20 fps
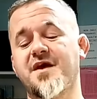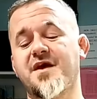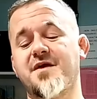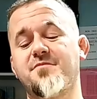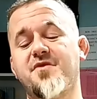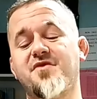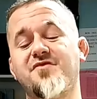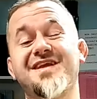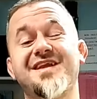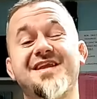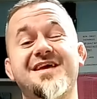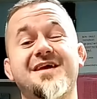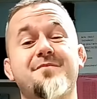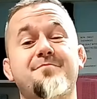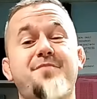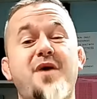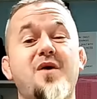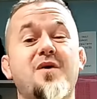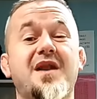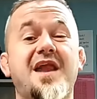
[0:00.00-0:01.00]
Morelia
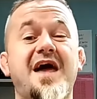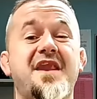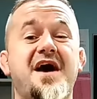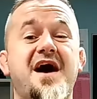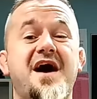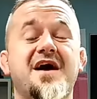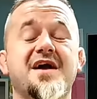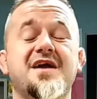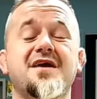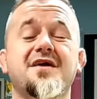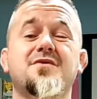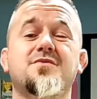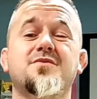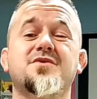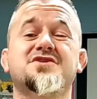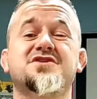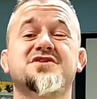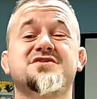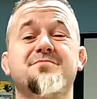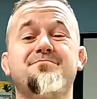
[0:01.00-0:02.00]
boleni,
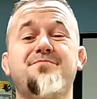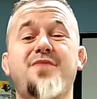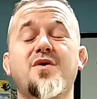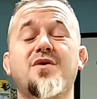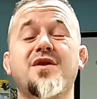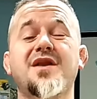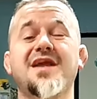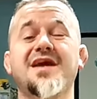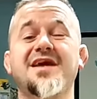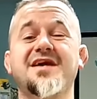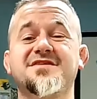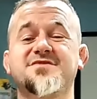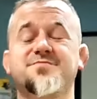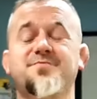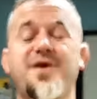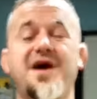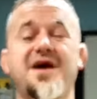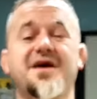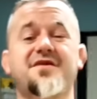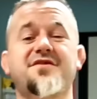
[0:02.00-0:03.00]
which is the Boleans
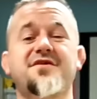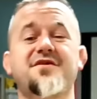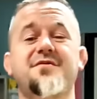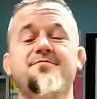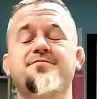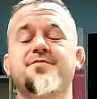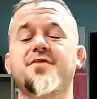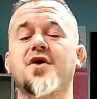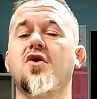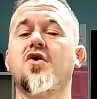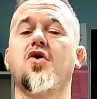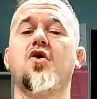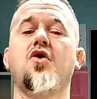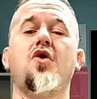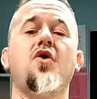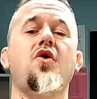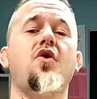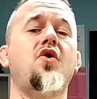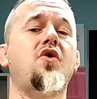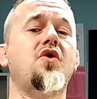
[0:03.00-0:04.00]
python.
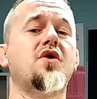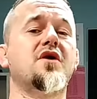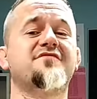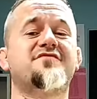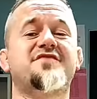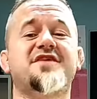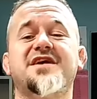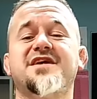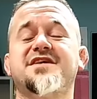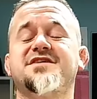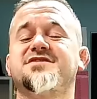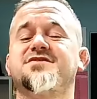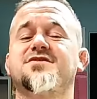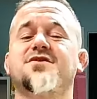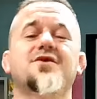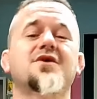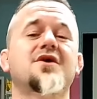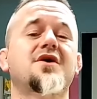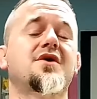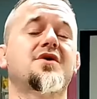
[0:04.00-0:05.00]
All of these,
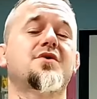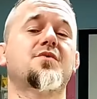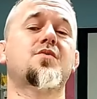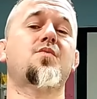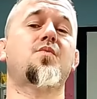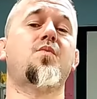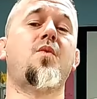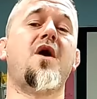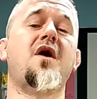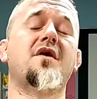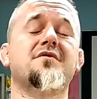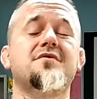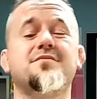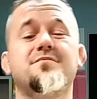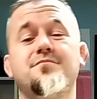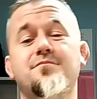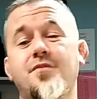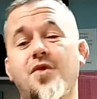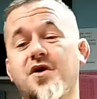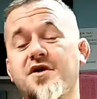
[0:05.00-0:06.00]
one,
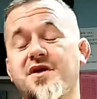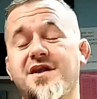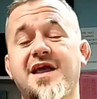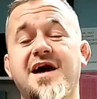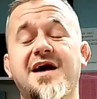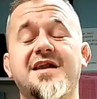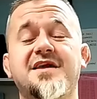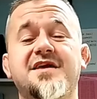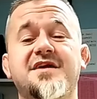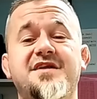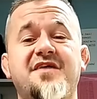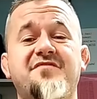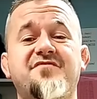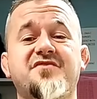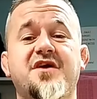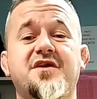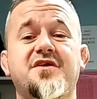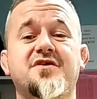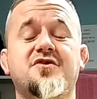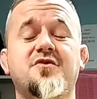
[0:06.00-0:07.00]
more than likely you're never
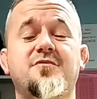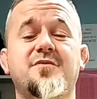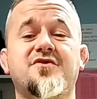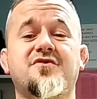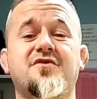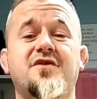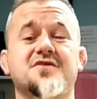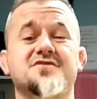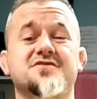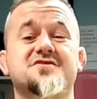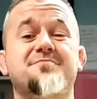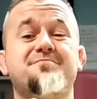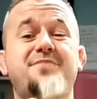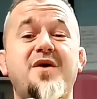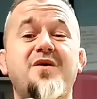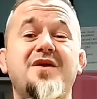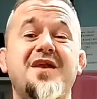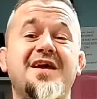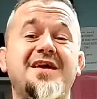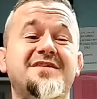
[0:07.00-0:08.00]
going to come across. The
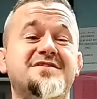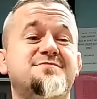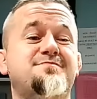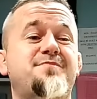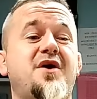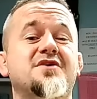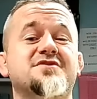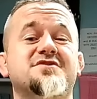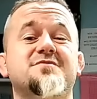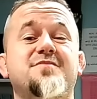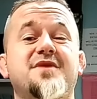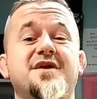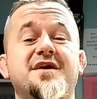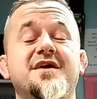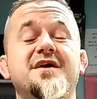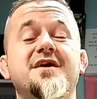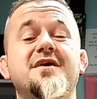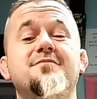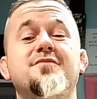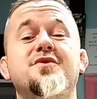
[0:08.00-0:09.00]
Boleans
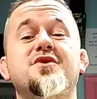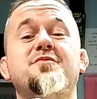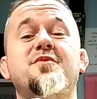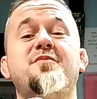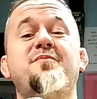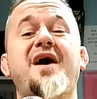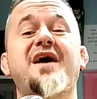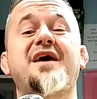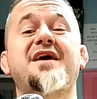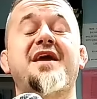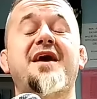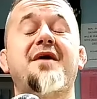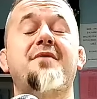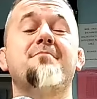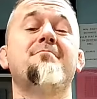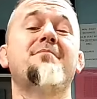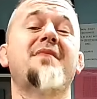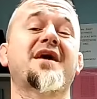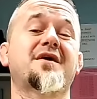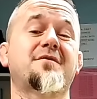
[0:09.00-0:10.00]
possibly, but you'll be paying
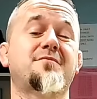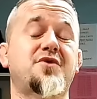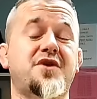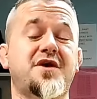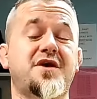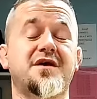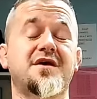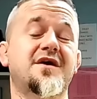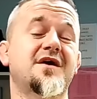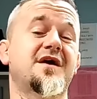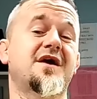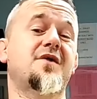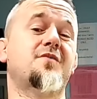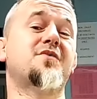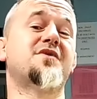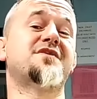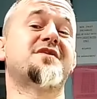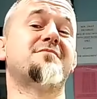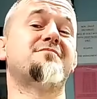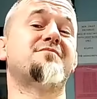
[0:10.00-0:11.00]
out mega money.
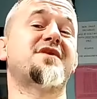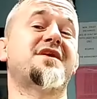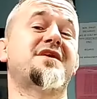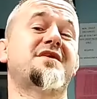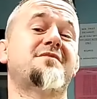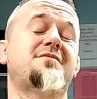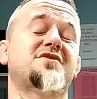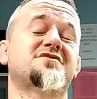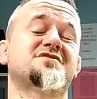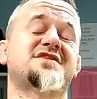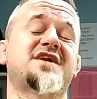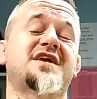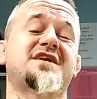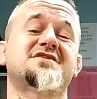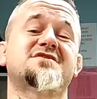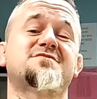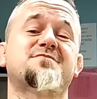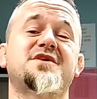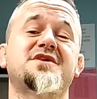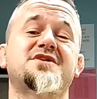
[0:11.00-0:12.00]
And with them being a
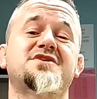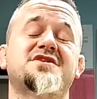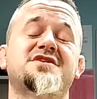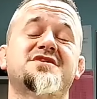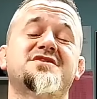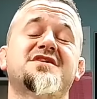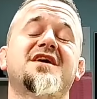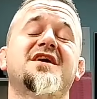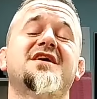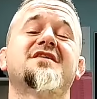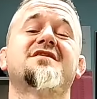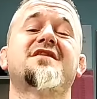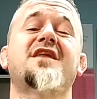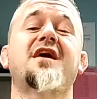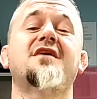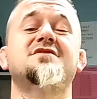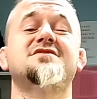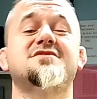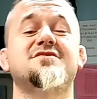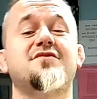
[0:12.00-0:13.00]
montane species,
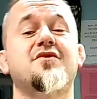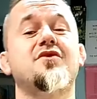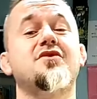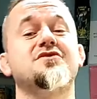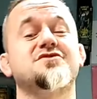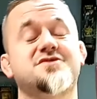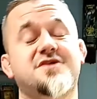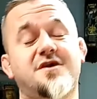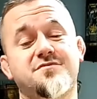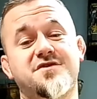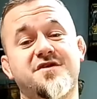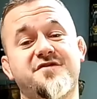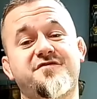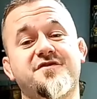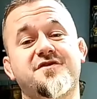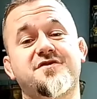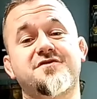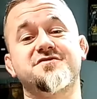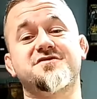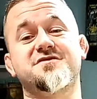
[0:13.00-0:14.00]
these are also
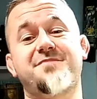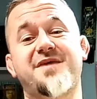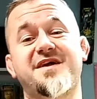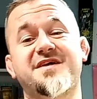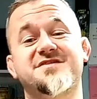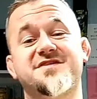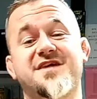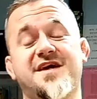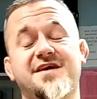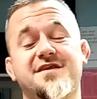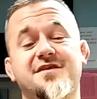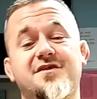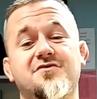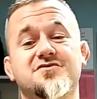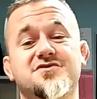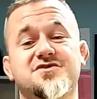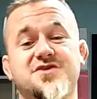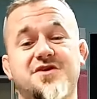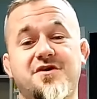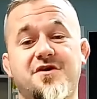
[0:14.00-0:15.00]
difficult to maintain
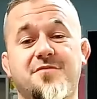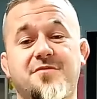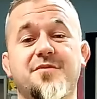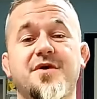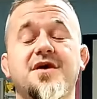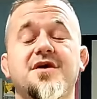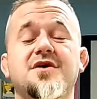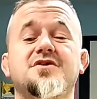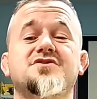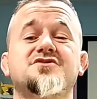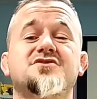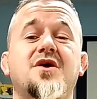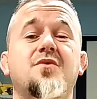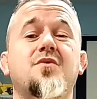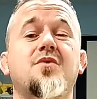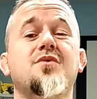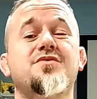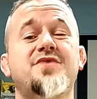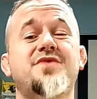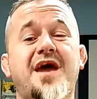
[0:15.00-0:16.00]
long term.
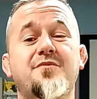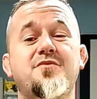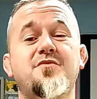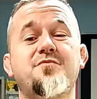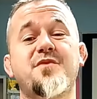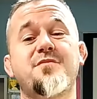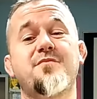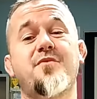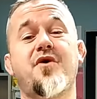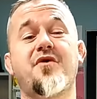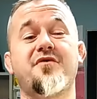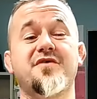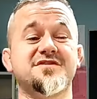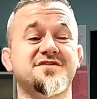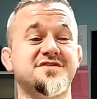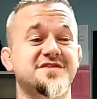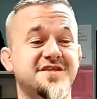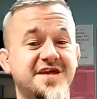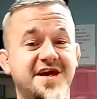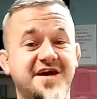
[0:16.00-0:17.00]
So they would be more
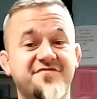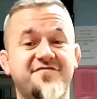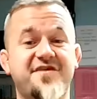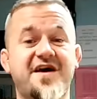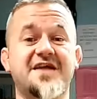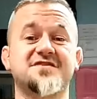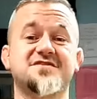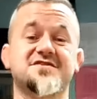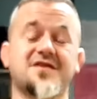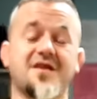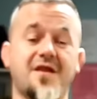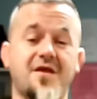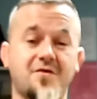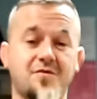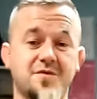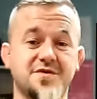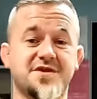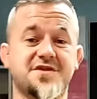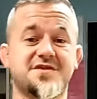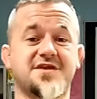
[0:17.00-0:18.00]
into the advanced
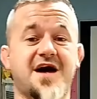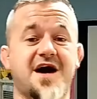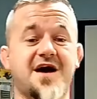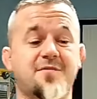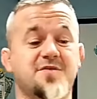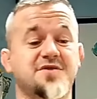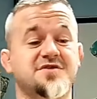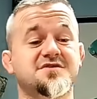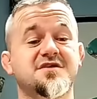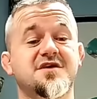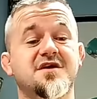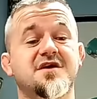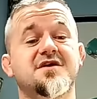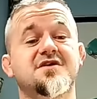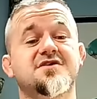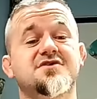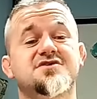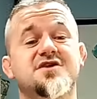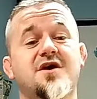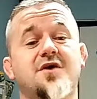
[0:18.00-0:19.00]
along with the diamonds.
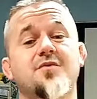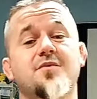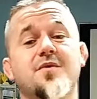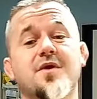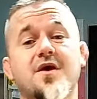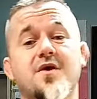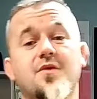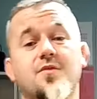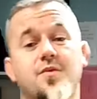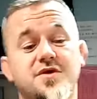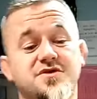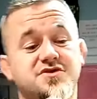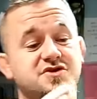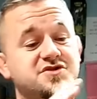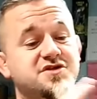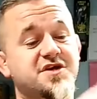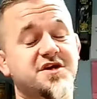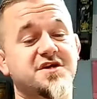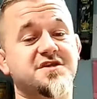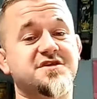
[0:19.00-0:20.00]
So we're
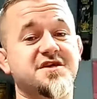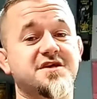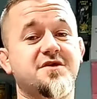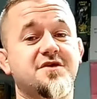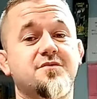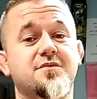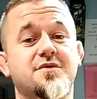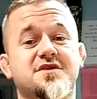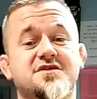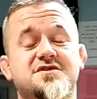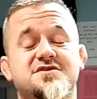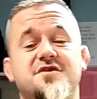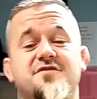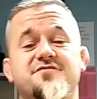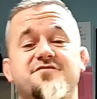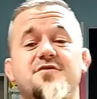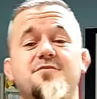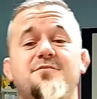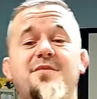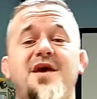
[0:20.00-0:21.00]
just going to deal with the
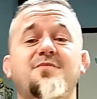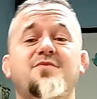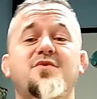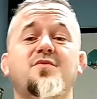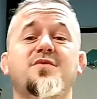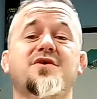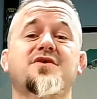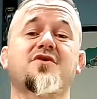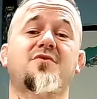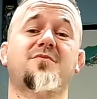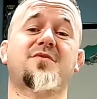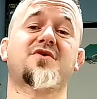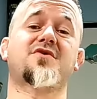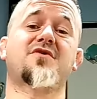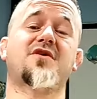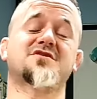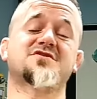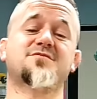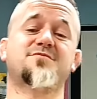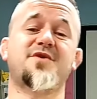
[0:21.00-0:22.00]
stuff that maybe we come
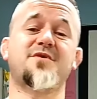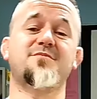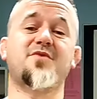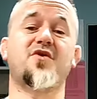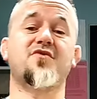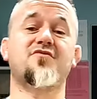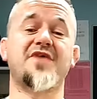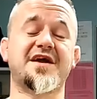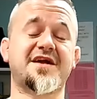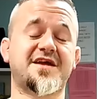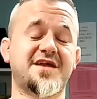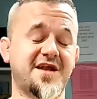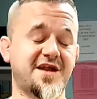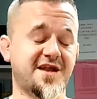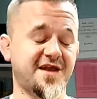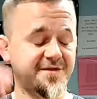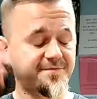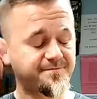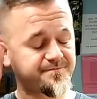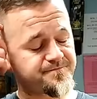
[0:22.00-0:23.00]
across a bit more
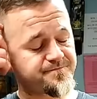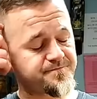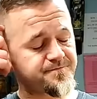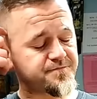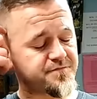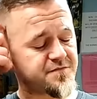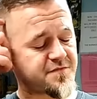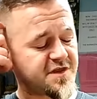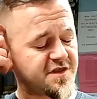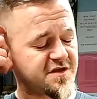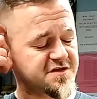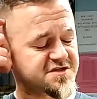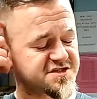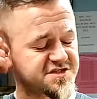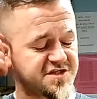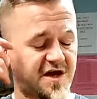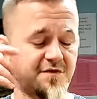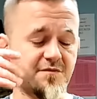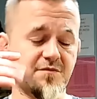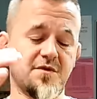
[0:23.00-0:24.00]
regularly.
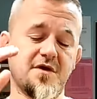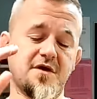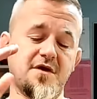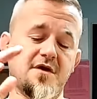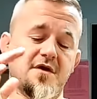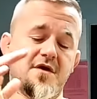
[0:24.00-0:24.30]
So